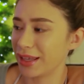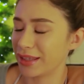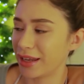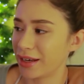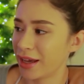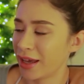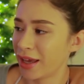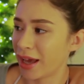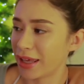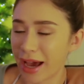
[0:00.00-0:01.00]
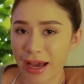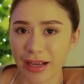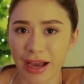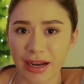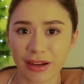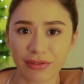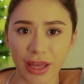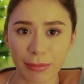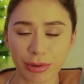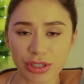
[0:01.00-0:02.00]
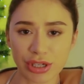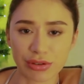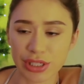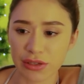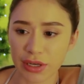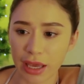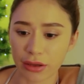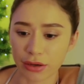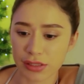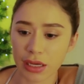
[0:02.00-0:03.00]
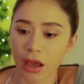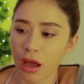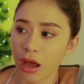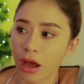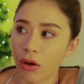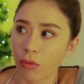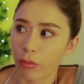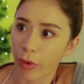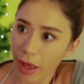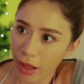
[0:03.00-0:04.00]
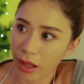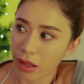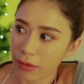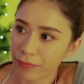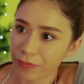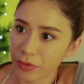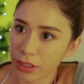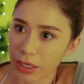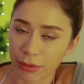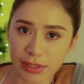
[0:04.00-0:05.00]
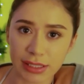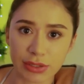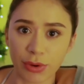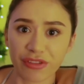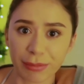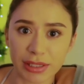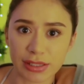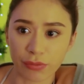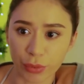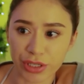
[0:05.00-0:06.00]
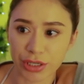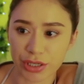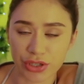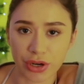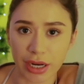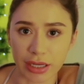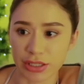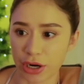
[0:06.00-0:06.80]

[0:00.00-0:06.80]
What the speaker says: And then yeah, I kind of like put 2 and 2 together. I was like, well, I was in 12 months of winter straight in